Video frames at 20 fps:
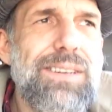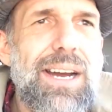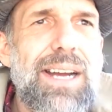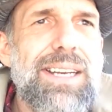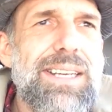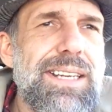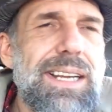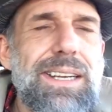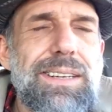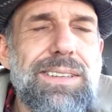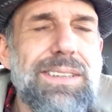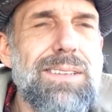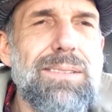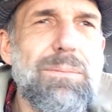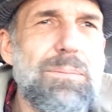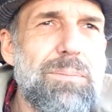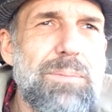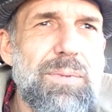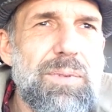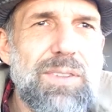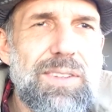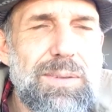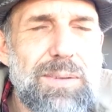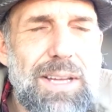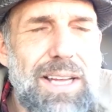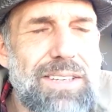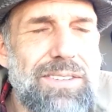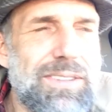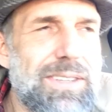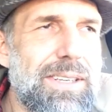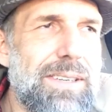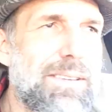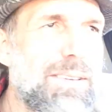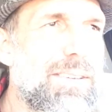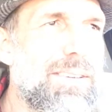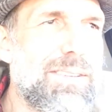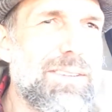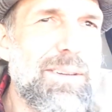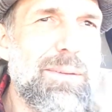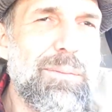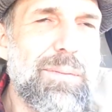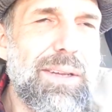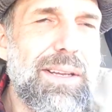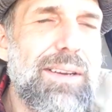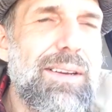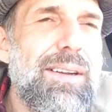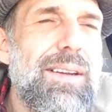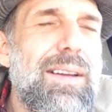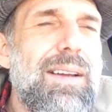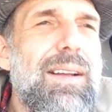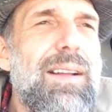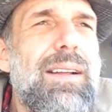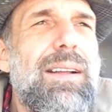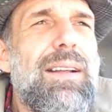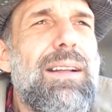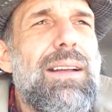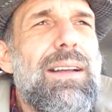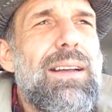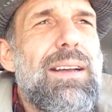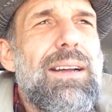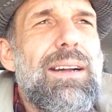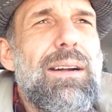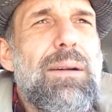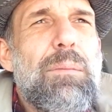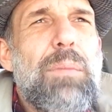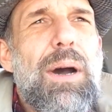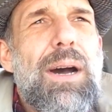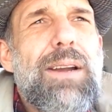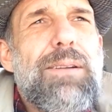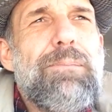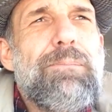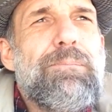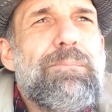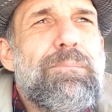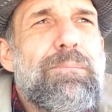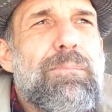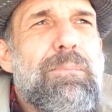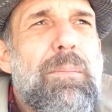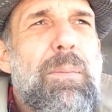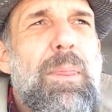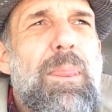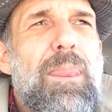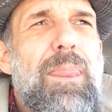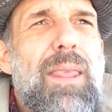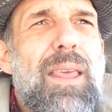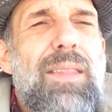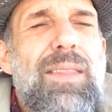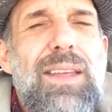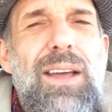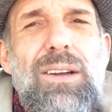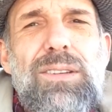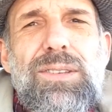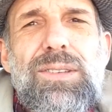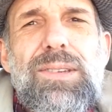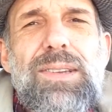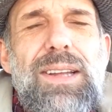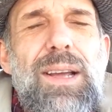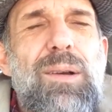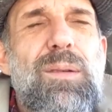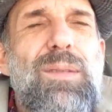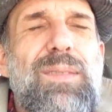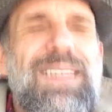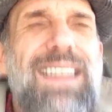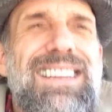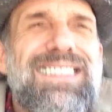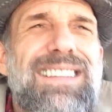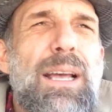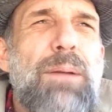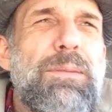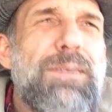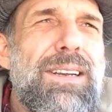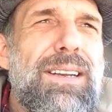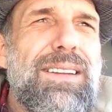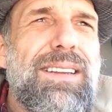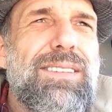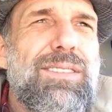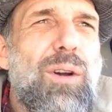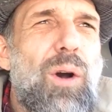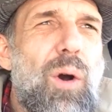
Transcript: ideation session or something. But the exception to this